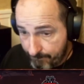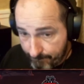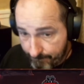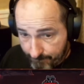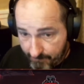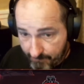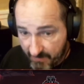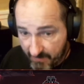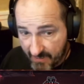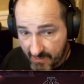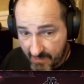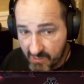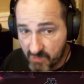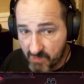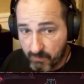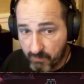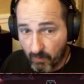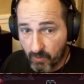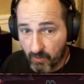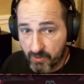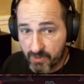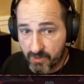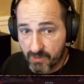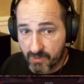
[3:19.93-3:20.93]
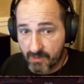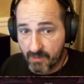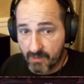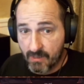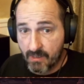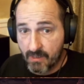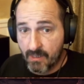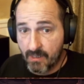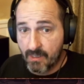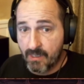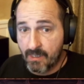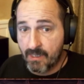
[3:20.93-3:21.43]
esports
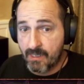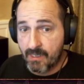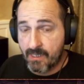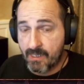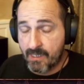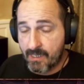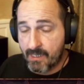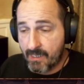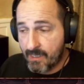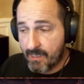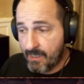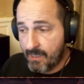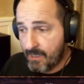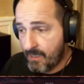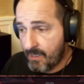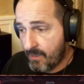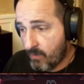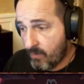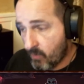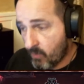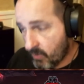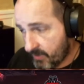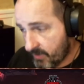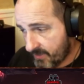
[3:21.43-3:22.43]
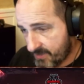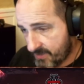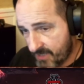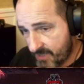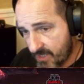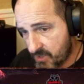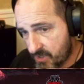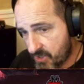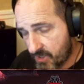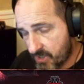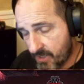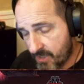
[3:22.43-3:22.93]

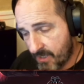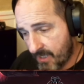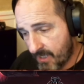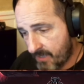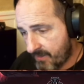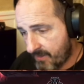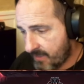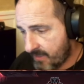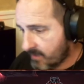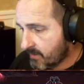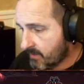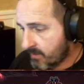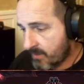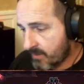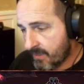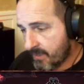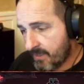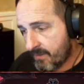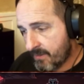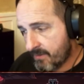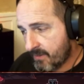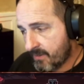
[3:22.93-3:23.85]
organization. And they are in